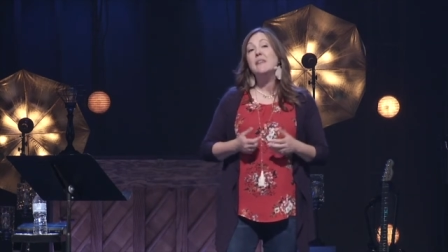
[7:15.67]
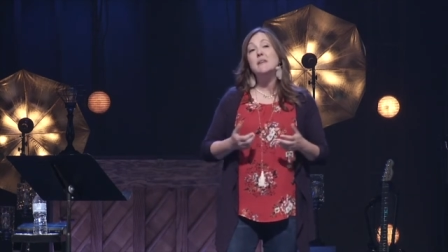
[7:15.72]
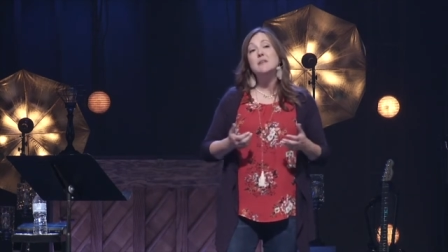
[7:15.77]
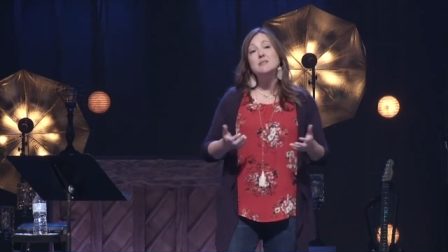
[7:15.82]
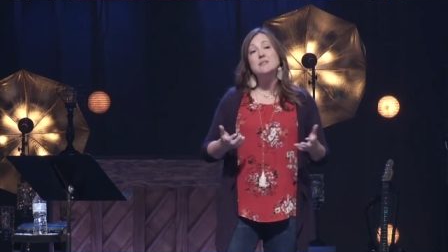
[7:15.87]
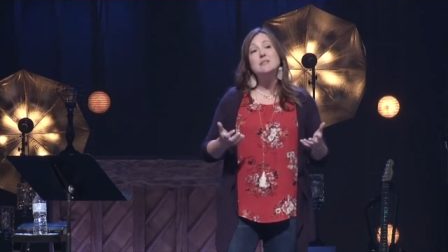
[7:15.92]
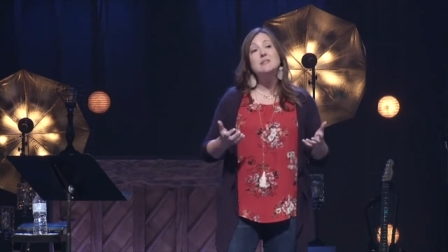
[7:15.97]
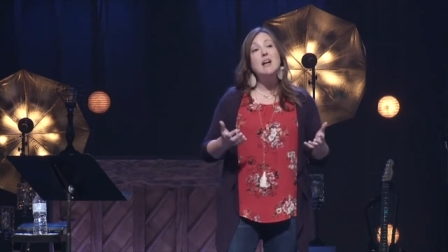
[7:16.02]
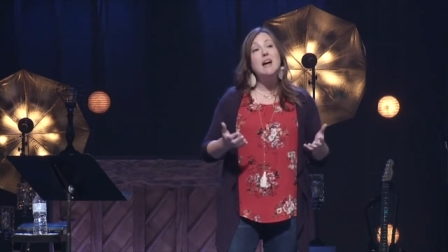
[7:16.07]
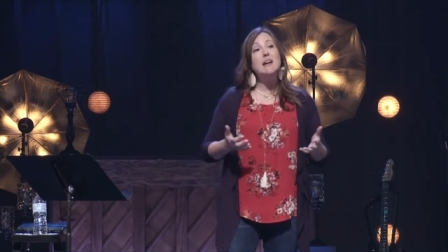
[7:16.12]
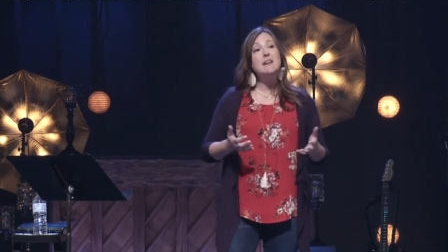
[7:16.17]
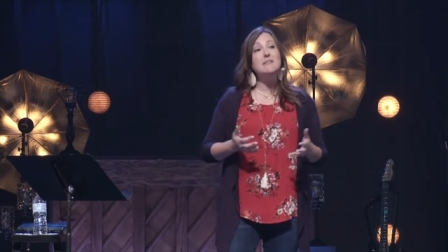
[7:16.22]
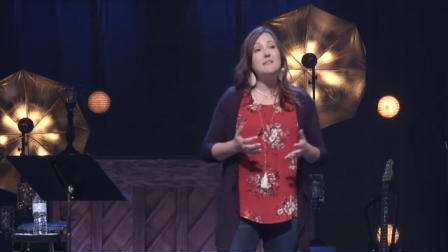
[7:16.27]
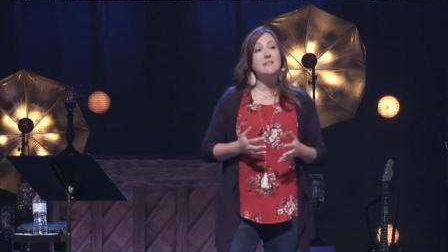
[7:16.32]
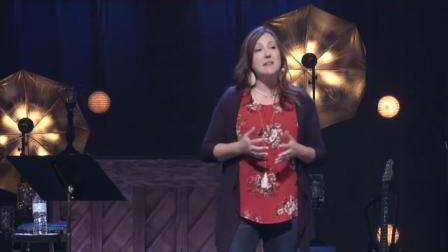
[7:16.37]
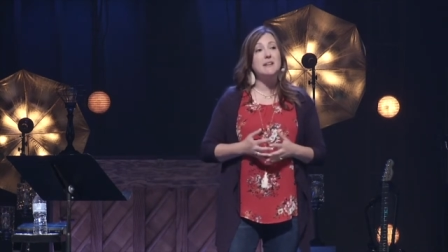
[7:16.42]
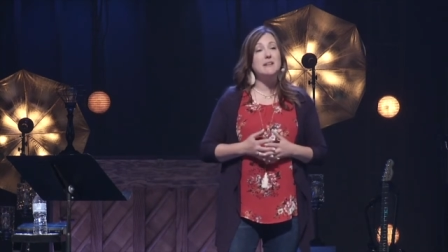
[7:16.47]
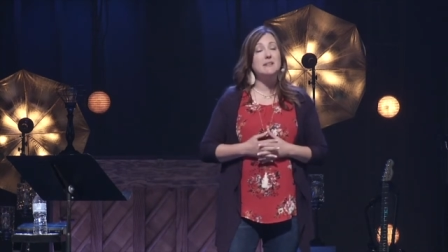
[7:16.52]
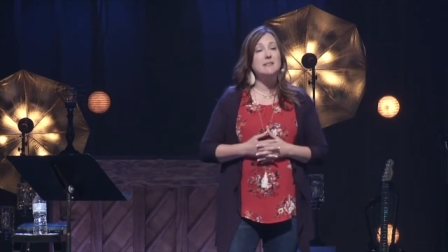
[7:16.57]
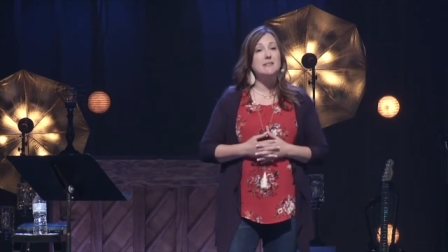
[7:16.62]
There's a lot of
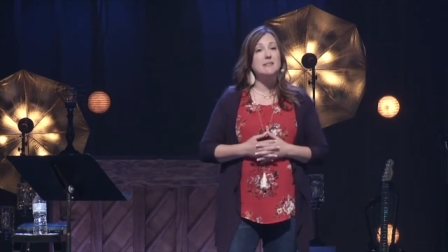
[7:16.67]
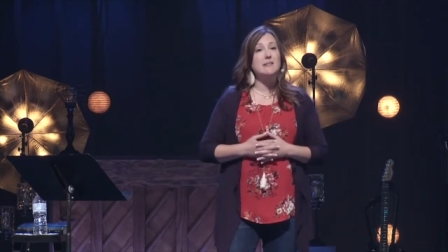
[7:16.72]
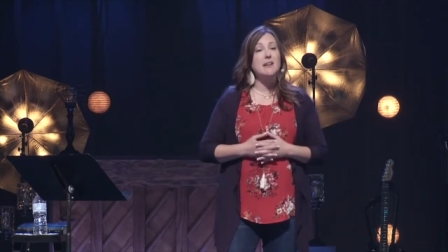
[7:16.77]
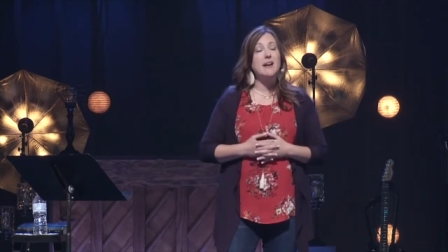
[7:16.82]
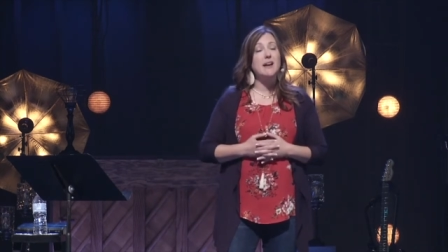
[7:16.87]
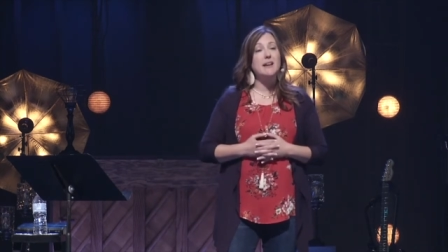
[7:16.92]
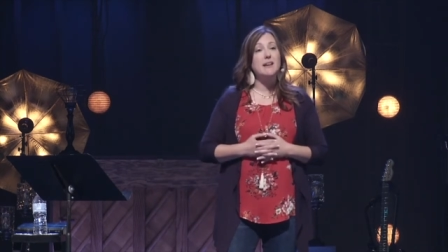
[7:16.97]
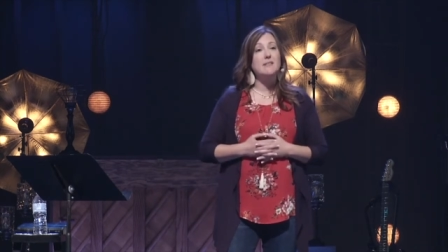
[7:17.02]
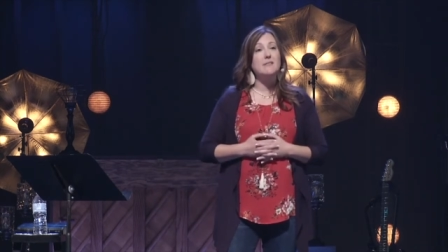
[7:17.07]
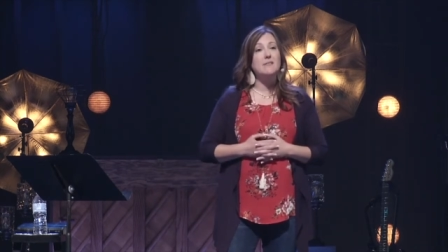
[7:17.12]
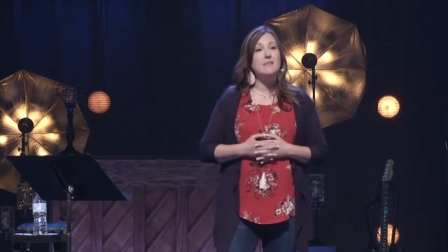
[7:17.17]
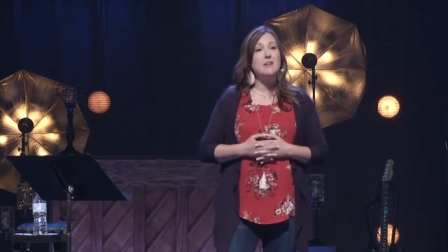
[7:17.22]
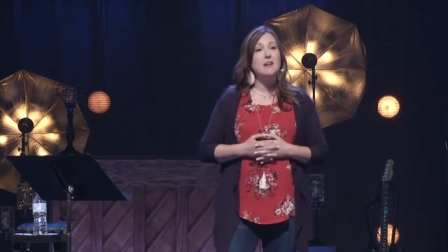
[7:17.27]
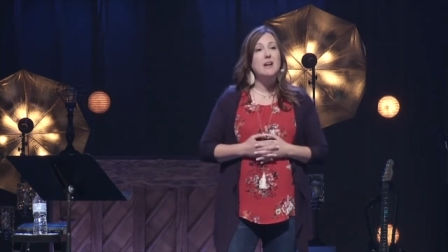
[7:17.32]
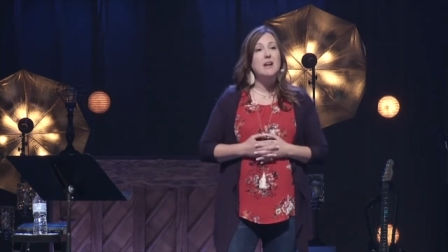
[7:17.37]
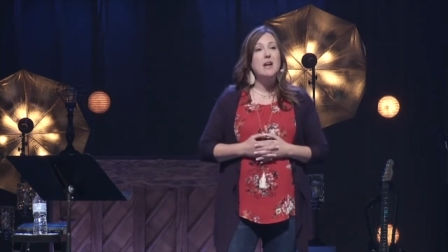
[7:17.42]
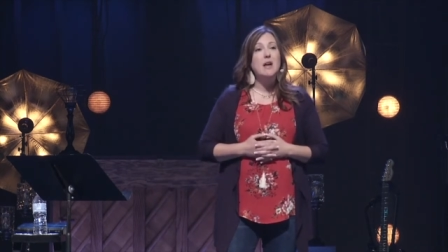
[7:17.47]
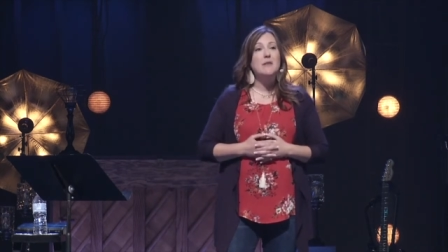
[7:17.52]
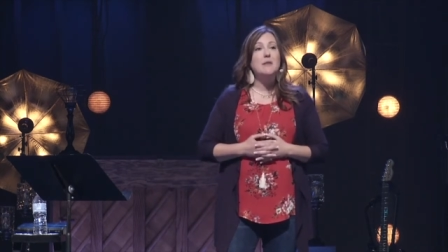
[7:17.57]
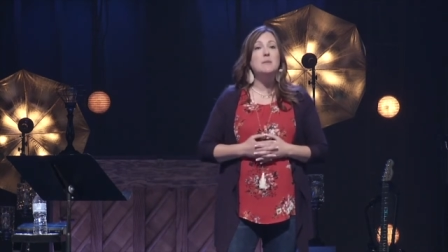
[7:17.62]
things in life
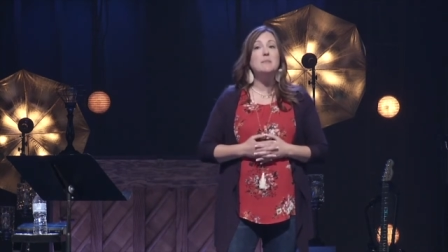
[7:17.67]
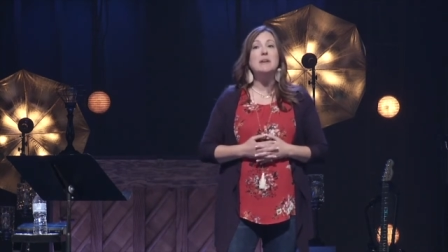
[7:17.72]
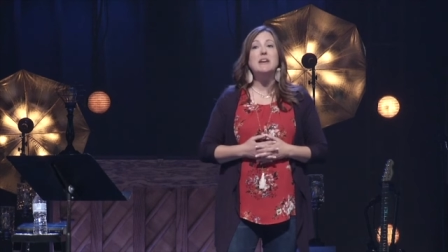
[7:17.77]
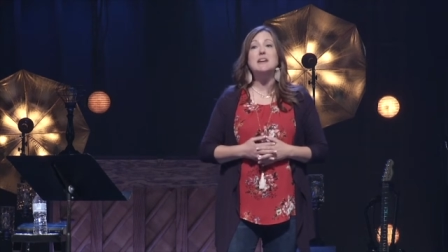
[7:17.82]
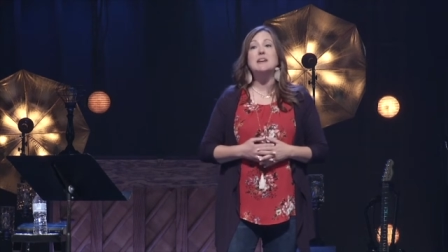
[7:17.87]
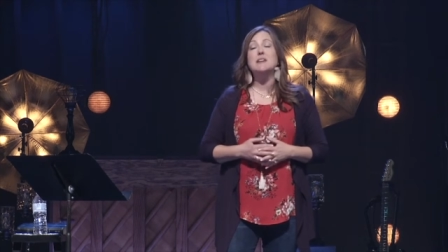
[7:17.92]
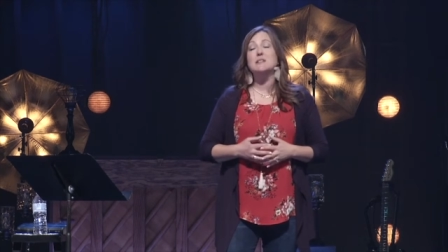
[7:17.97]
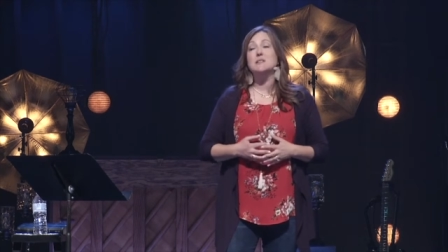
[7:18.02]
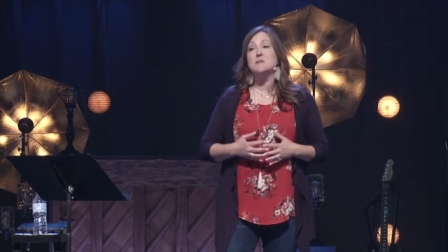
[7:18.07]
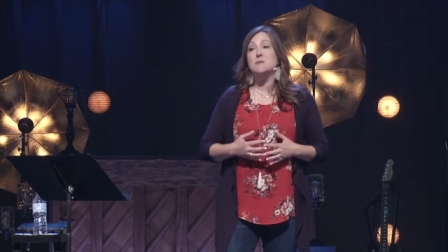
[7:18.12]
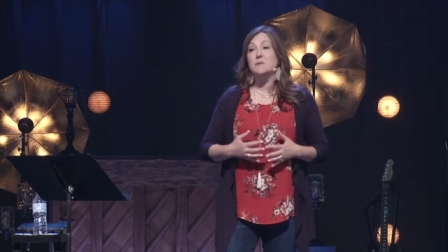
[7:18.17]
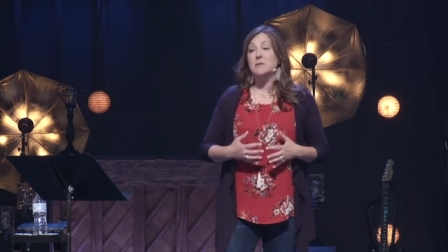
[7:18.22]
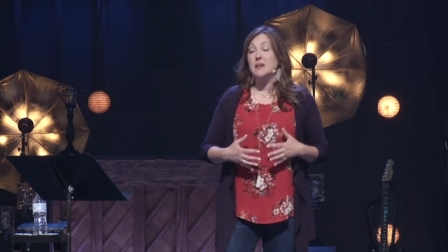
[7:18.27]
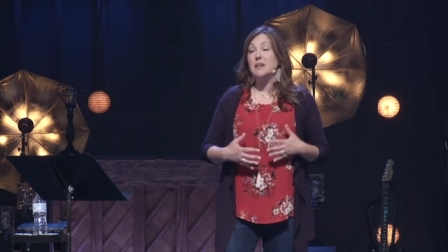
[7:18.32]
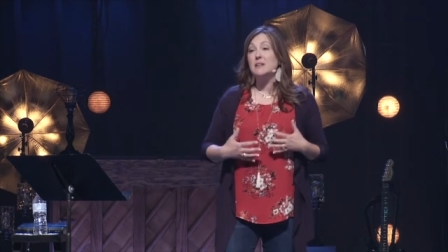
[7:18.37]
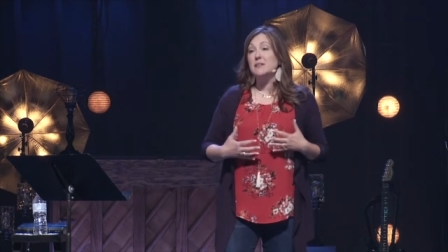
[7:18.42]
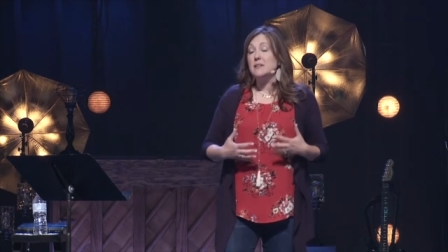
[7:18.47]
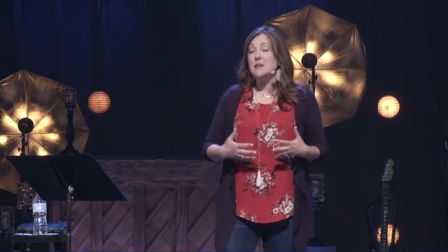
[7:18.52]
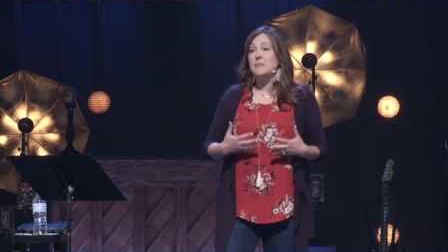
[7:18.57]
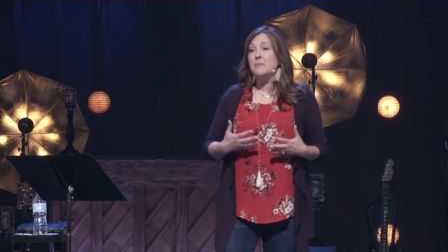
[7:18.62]
that make us can,